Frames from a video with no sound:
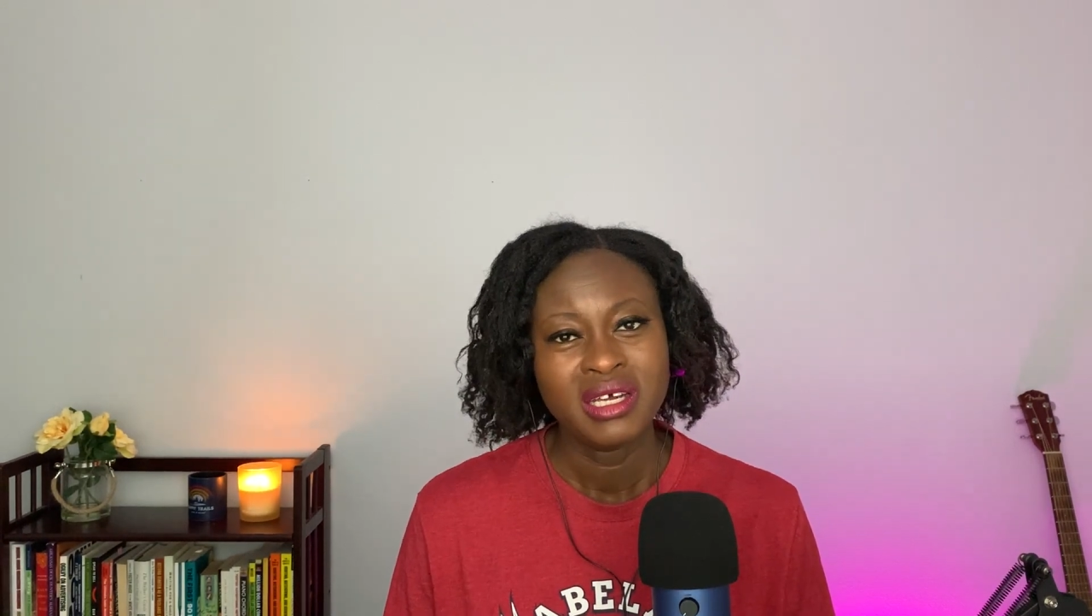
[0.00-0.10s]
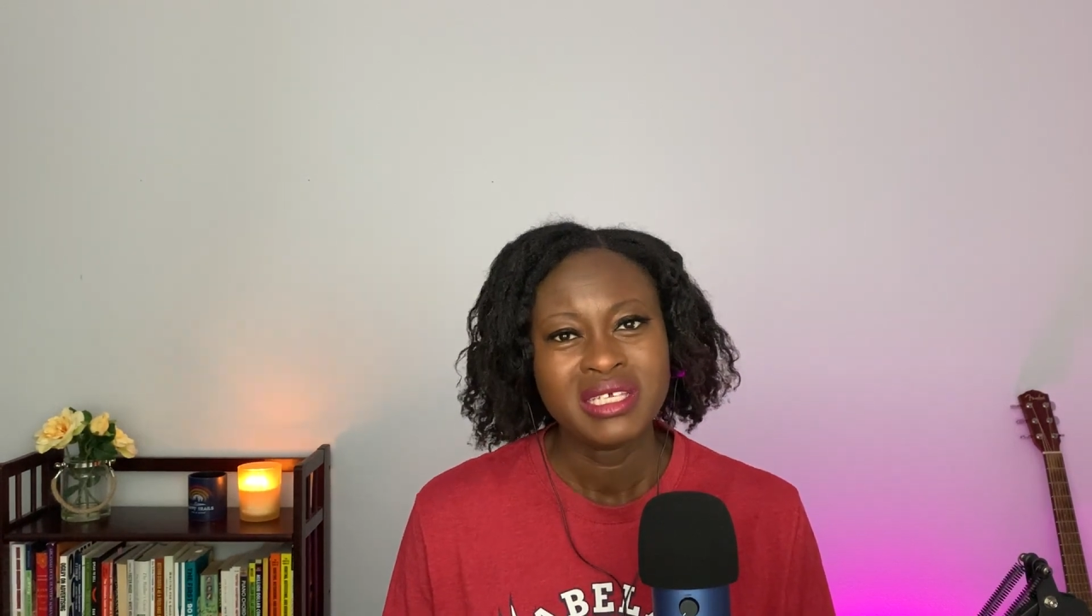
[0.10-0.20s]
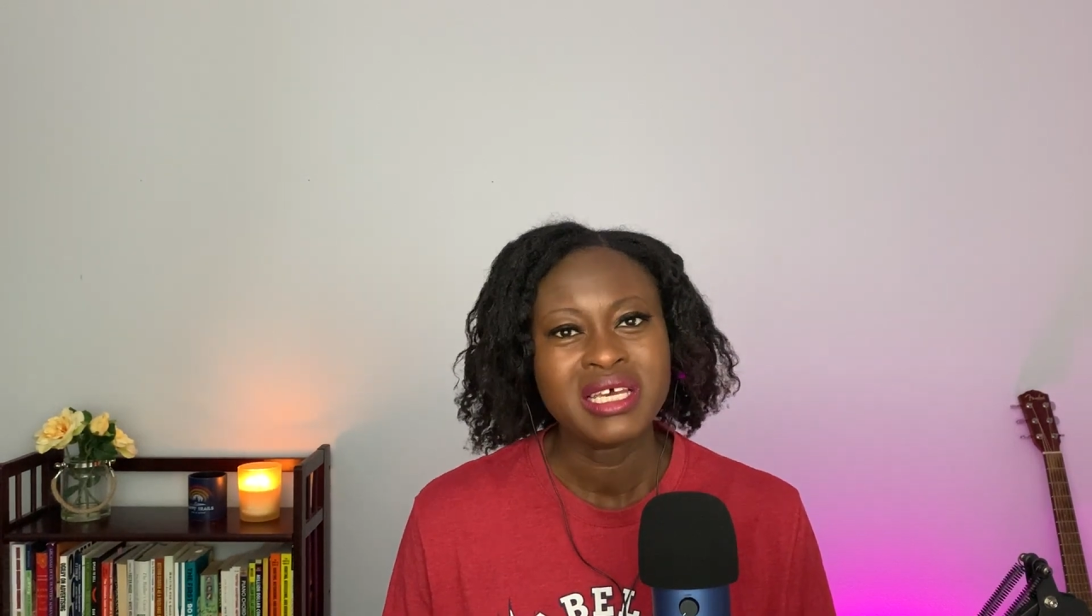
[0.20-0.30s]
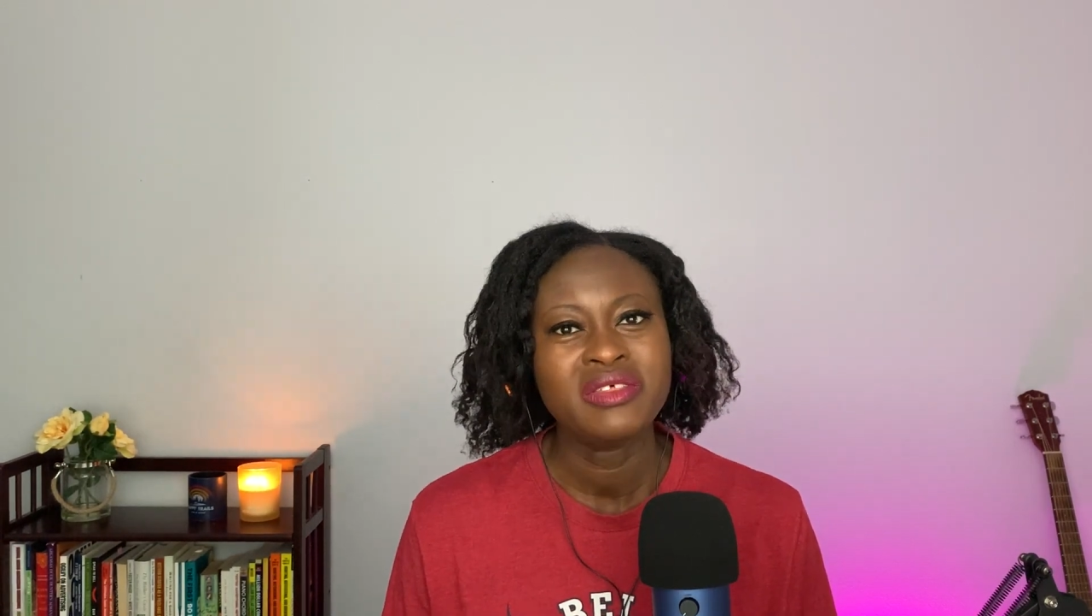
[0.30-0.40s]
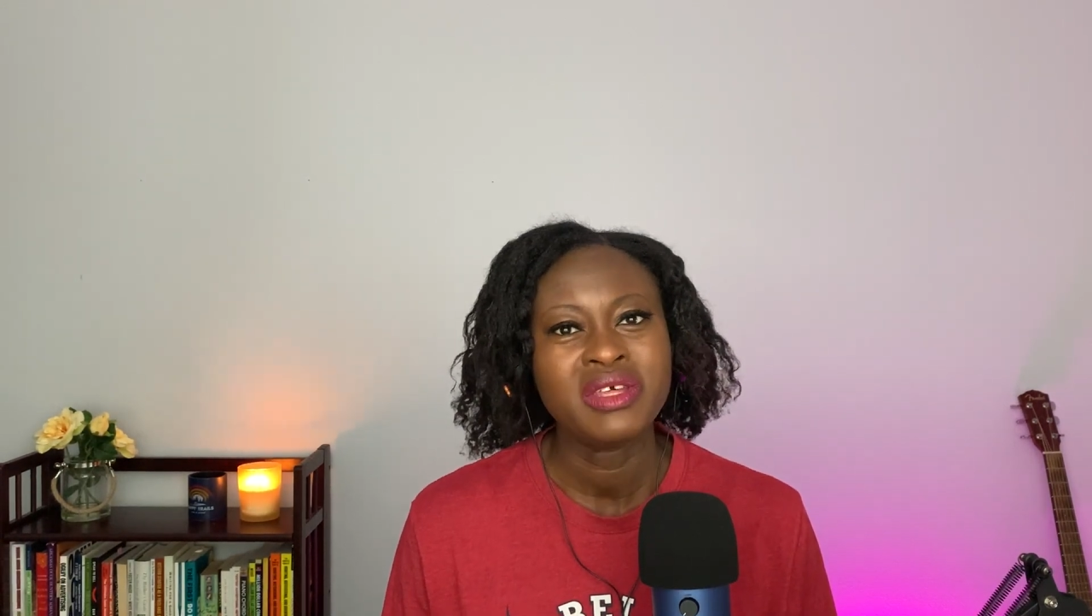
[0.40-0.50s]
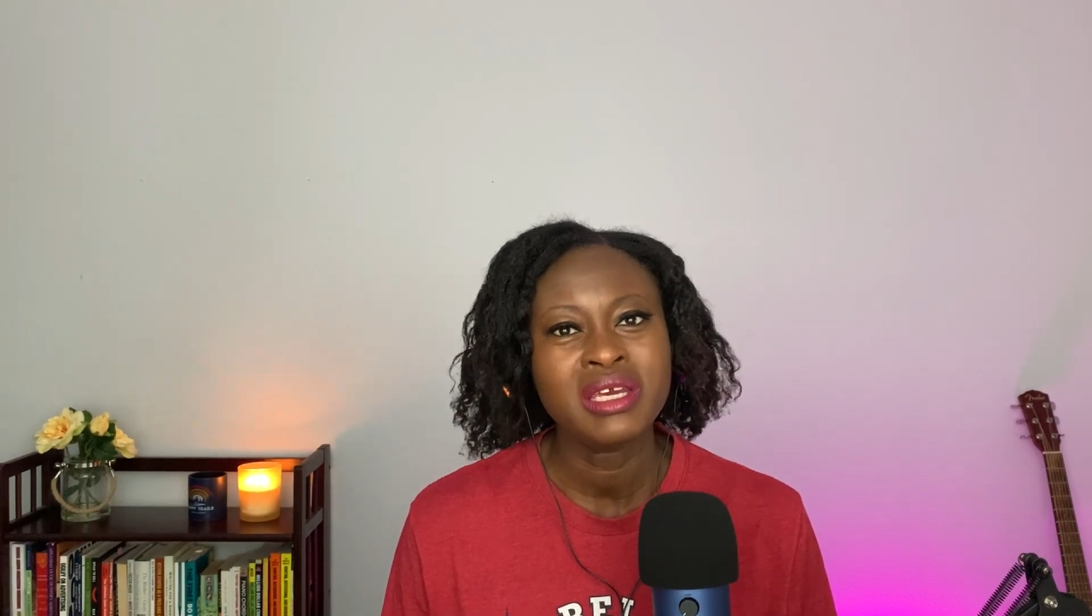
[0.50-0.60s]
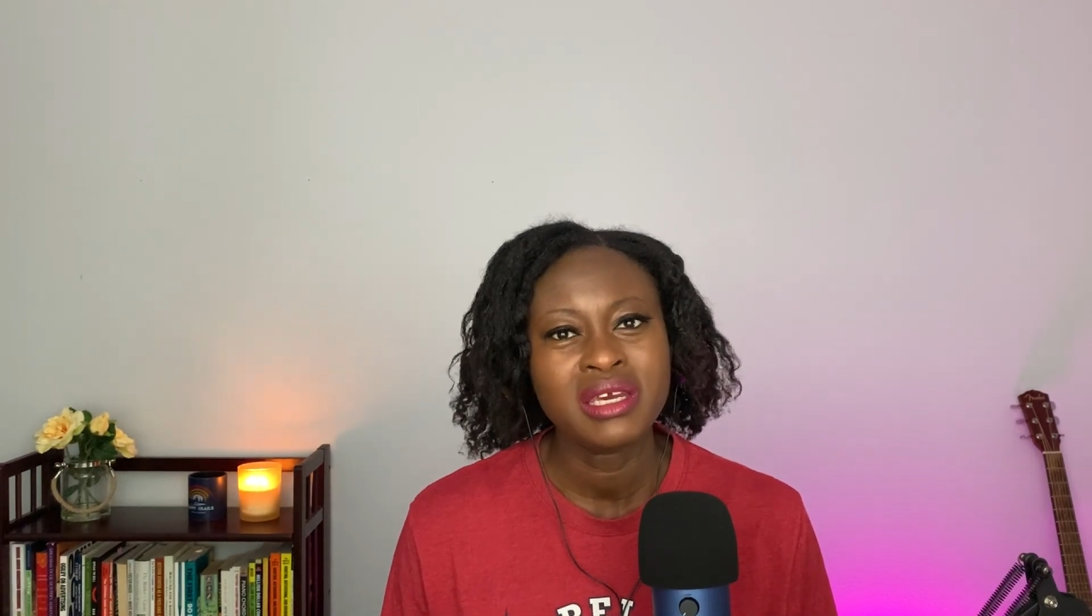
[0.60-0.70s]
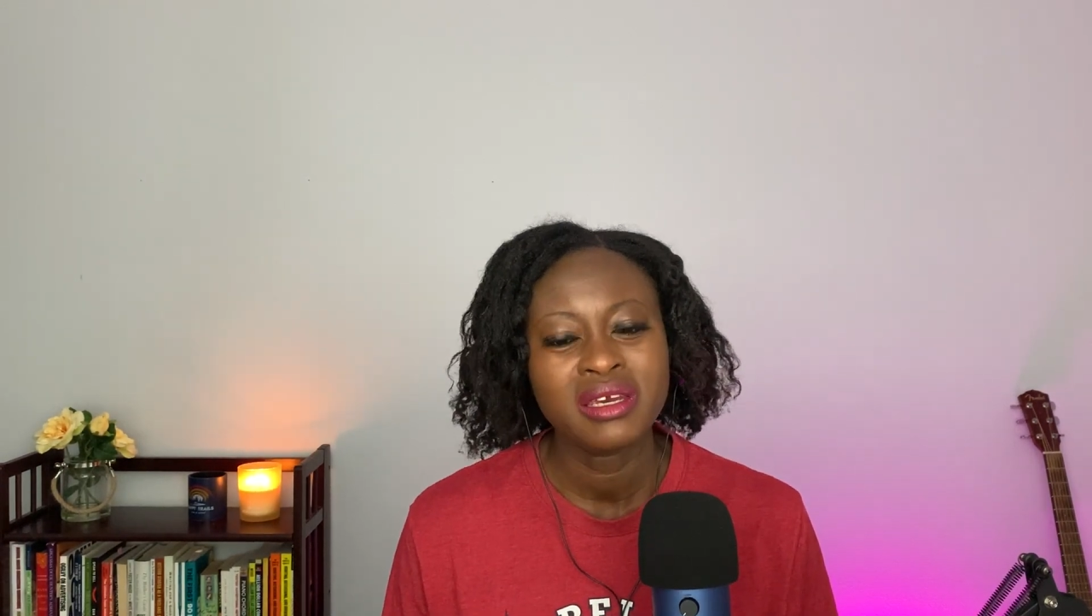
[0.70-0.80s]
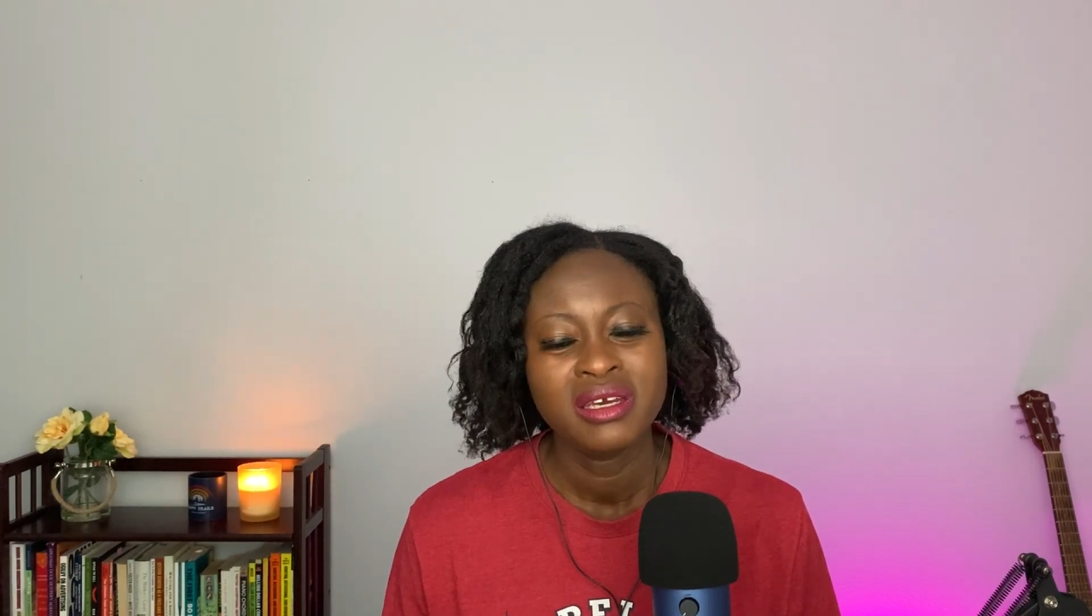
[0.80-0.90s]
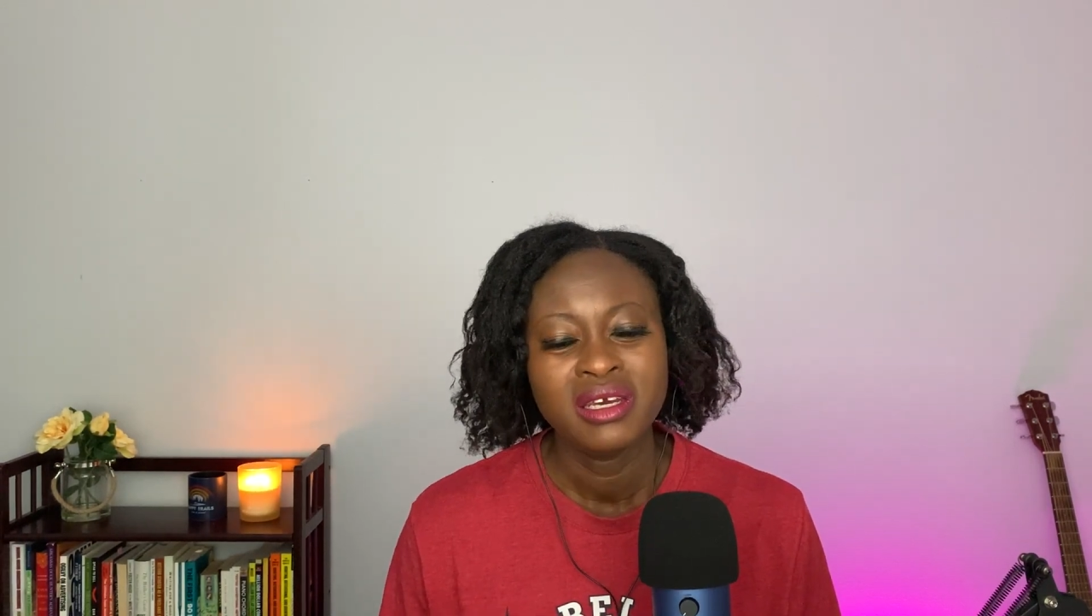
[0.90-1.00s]
So I
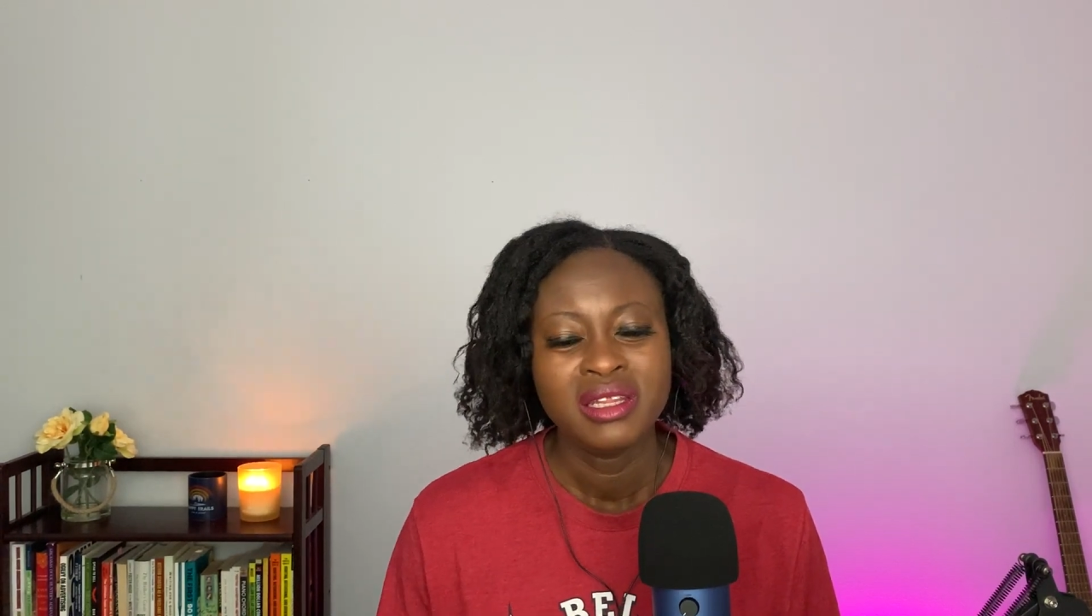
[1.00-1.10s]
think